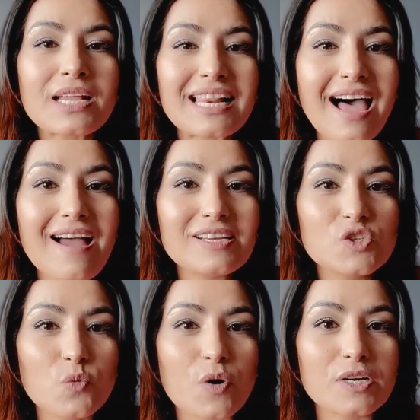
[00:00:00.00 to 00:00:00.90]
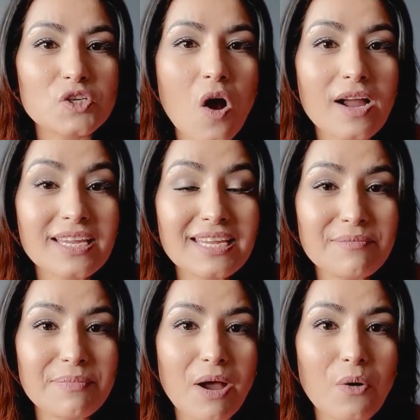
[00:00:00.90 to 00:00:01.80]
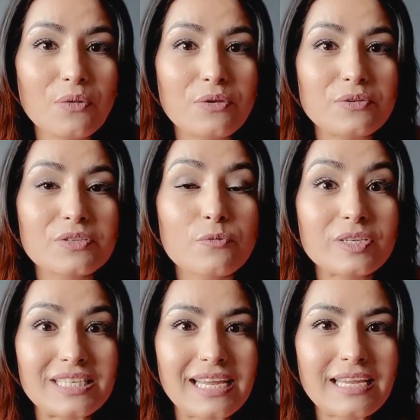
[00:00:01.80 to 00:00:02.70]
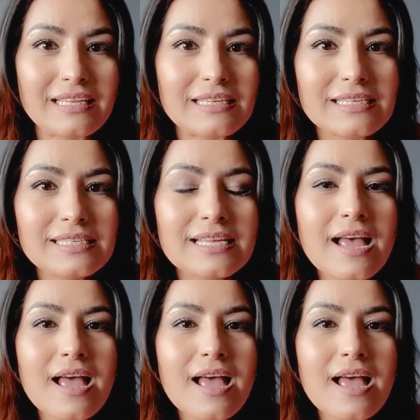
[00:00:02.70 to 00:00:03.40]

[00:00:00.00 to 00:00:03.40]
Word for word: clients were talking about there was a ridiculous